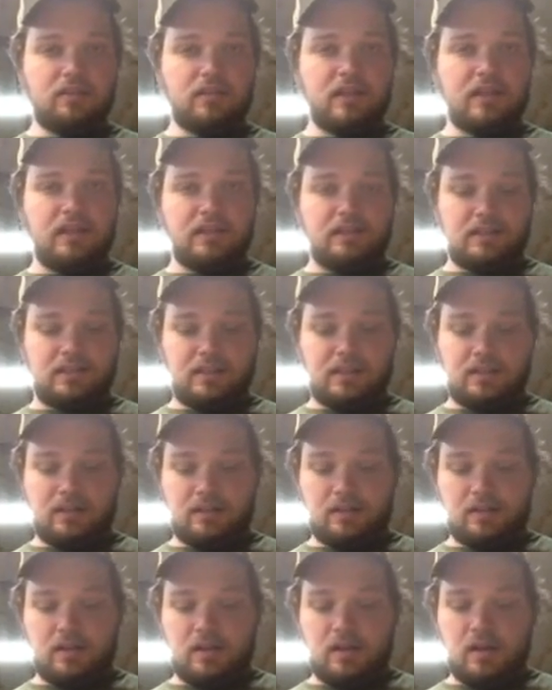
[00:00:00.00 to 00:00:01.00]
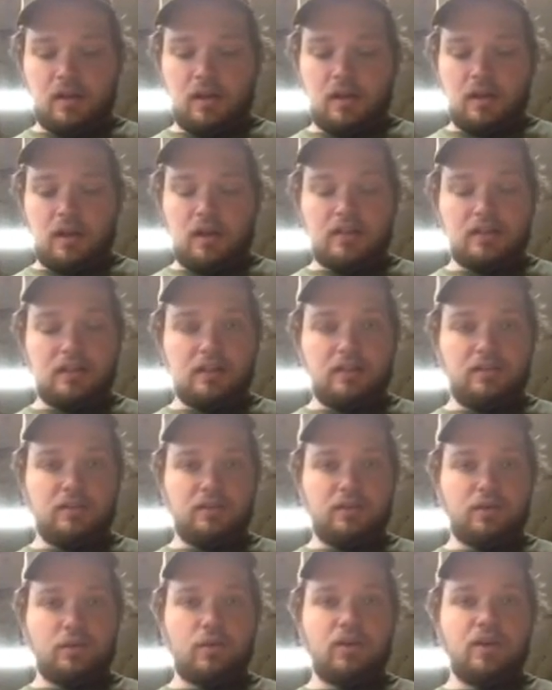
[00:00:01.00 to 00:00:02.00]
Like I said, it's either
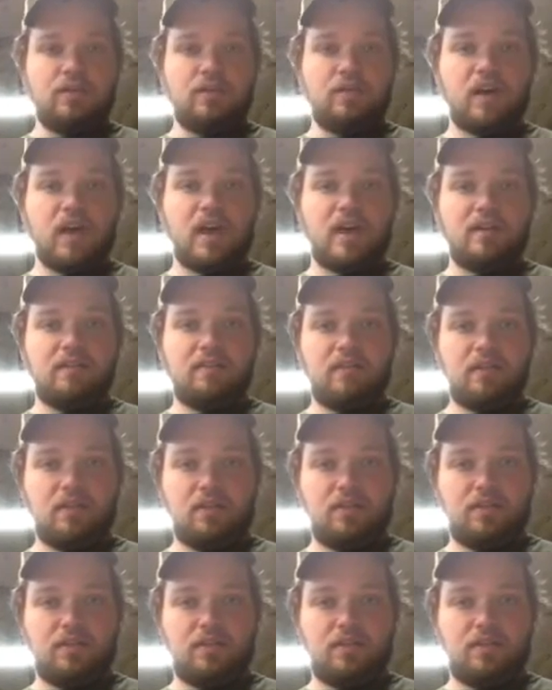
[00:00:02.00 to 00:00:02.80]
25,